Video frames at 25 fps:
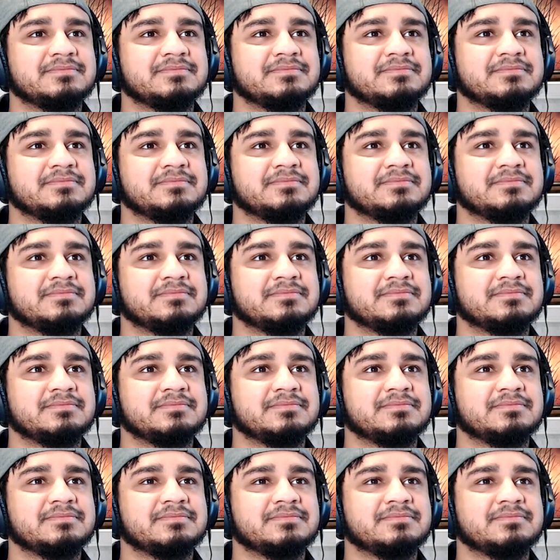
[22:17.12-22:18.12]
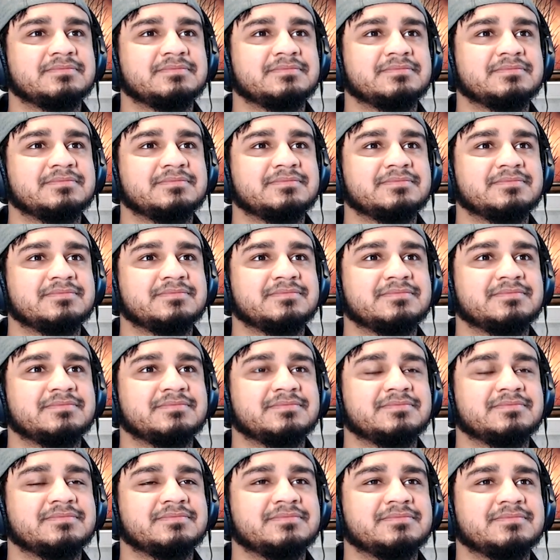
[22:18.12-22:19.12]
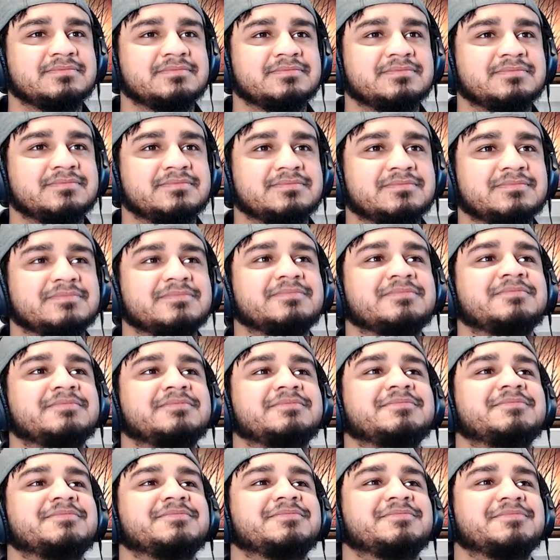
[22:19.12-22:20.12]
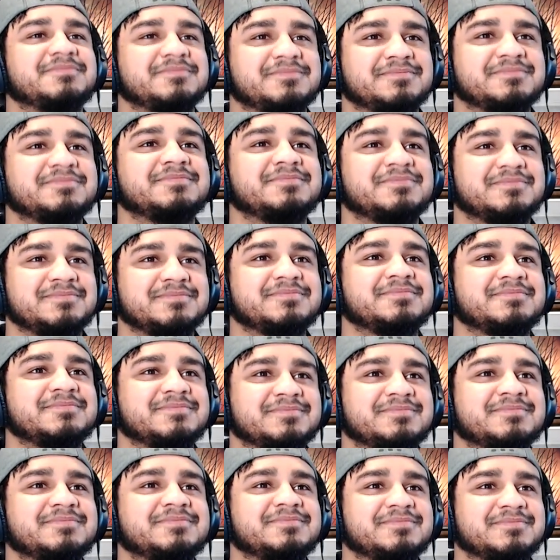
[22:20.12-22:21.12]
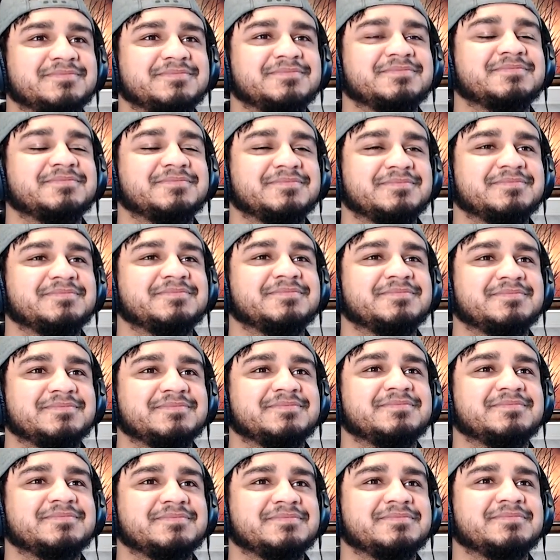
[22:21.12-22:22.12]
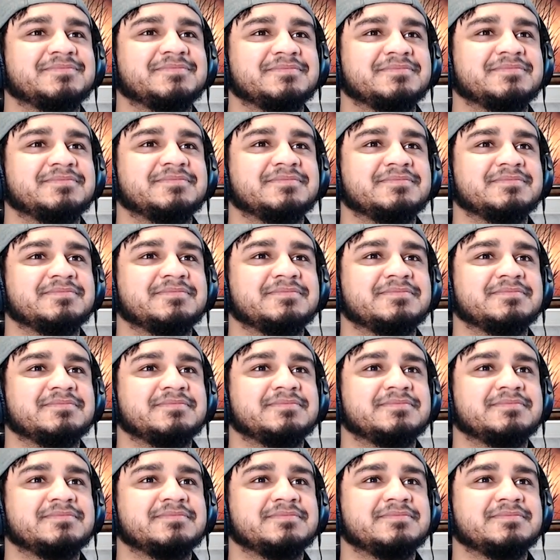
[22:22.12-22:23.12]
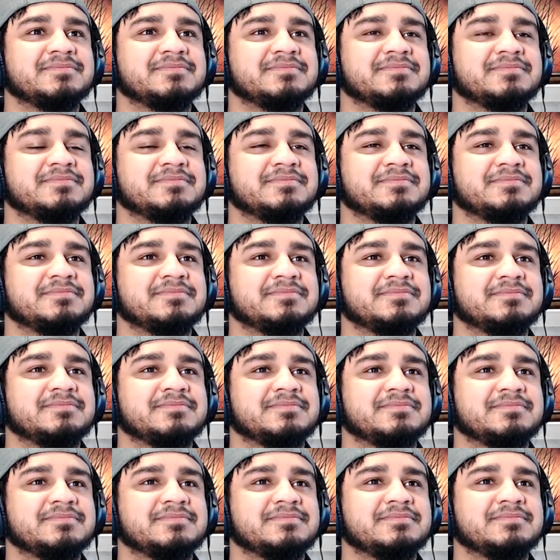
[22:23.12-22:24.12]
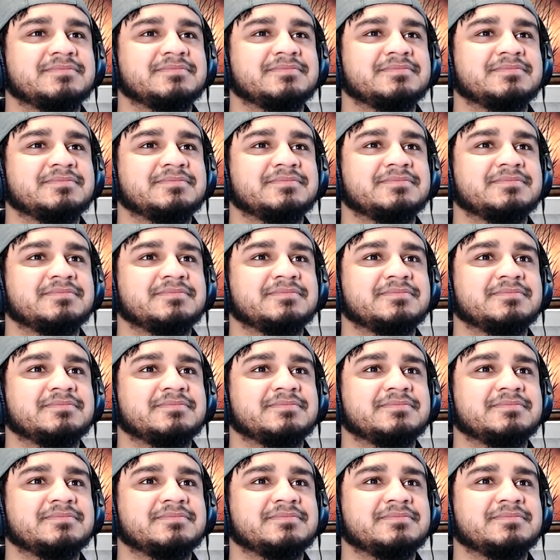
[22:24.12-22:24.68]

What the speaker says: The person shown says nothing.